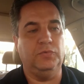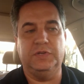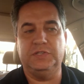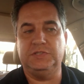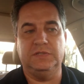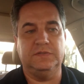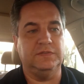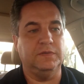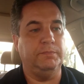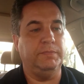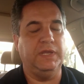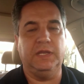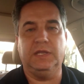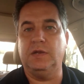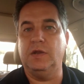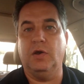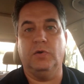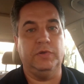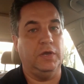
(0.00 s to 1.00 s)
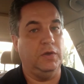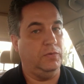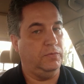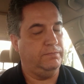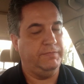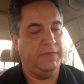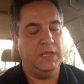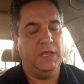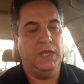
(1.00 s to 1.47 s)
is a big no-no.
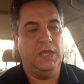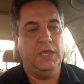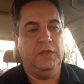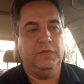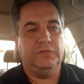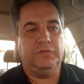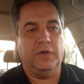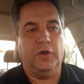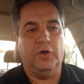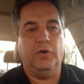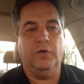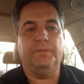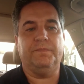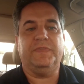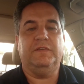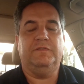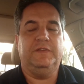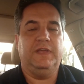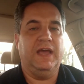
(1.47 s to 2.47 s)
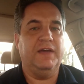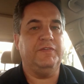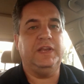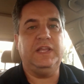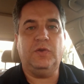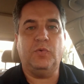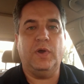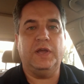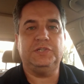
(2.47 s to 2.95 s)
So if you have any
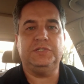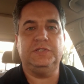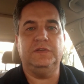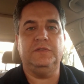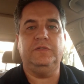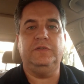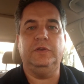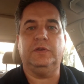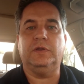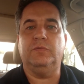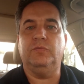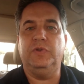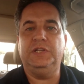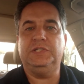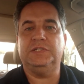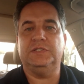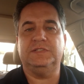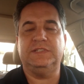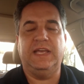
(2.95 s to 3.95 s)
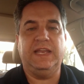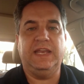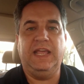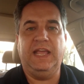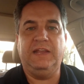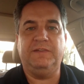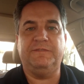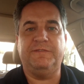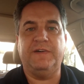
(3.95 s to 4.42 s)
questions, you can reach us at
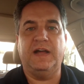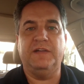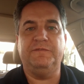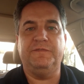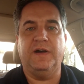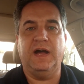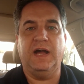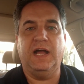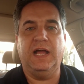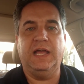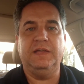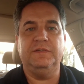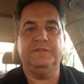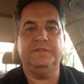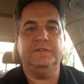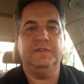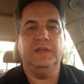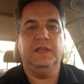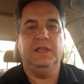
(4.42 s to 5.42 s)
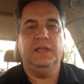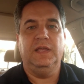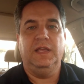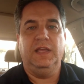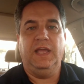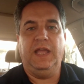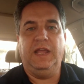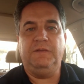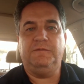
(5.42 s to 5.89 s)

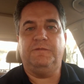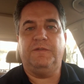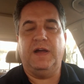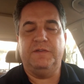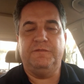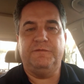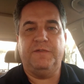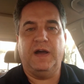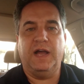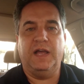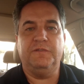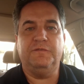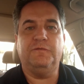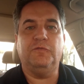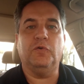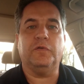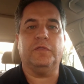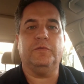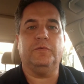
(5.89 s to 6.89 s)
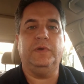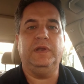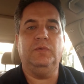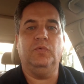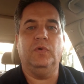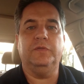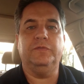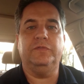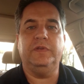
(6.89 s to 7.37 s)

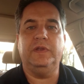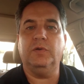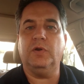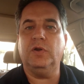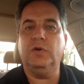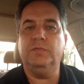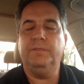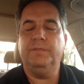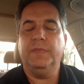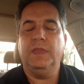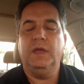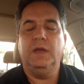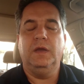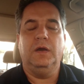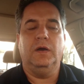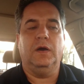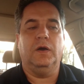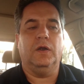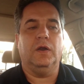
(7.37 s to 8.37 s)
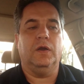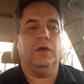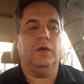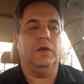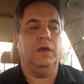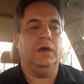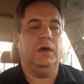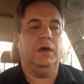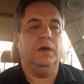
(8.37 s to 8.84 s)
855-855-4310.
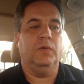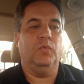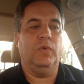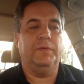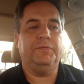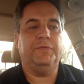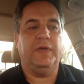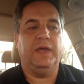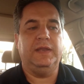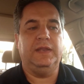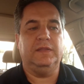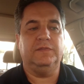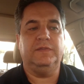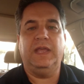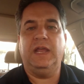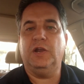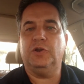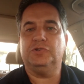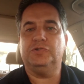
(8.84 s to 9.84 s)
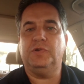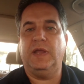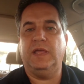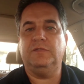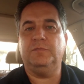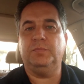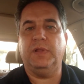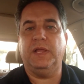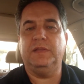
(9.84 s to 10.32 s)
Our website is
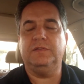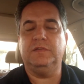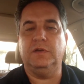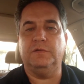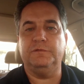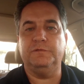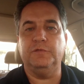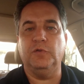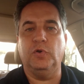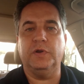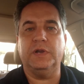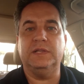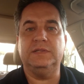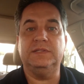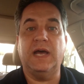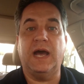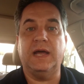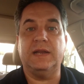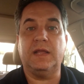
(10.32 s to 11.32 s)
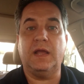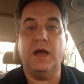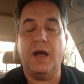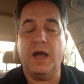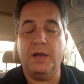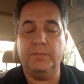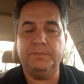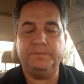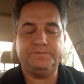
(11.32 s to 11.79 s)

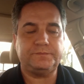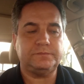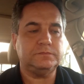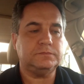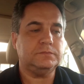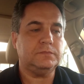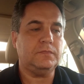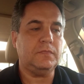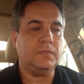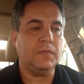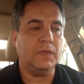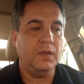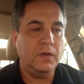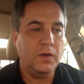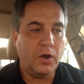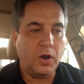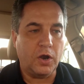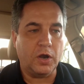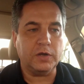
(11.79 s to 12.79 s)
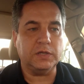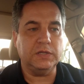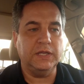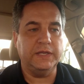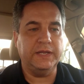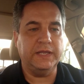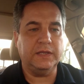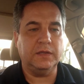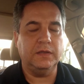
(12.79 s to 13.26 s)
hairtransplantsoflorida.com. Our
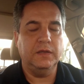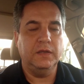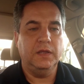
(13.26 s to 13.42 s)
clinic,